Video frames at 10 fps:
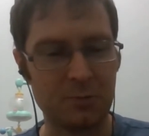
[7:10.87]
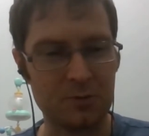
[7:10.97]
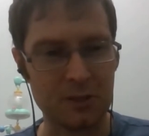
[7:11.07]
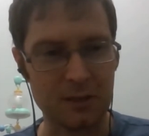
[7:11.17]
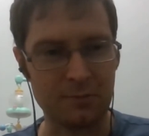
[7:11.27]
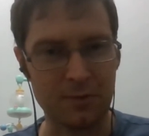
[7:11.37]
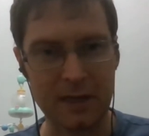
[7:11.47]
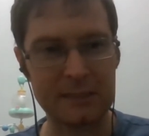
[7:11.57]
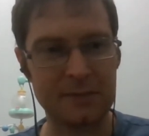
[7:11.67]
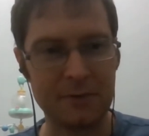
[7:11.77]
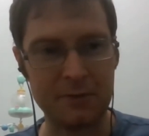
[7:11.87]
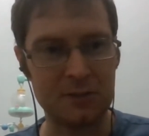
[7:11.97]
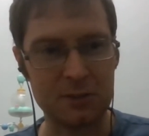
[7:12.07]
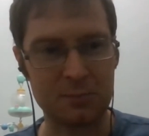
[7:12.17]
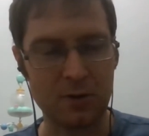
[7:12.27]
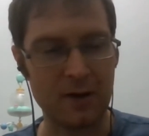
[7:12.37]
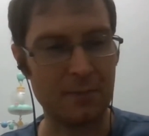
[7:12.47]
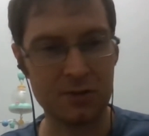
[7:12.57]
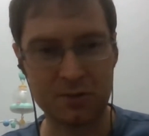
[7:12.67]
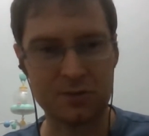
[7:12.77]
which is a philosophy research program.
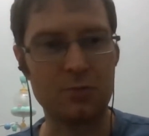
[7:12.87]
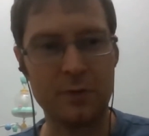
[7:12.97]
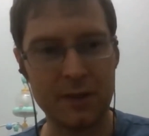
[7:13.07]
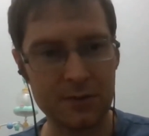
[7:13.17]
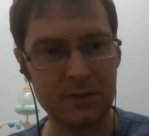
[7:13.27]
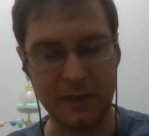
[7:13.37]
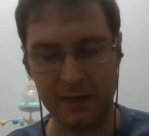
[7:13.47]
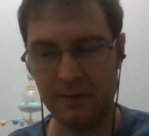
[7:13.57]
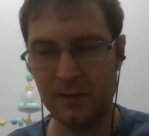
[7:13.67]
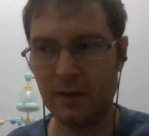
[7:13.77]
This was in 2013.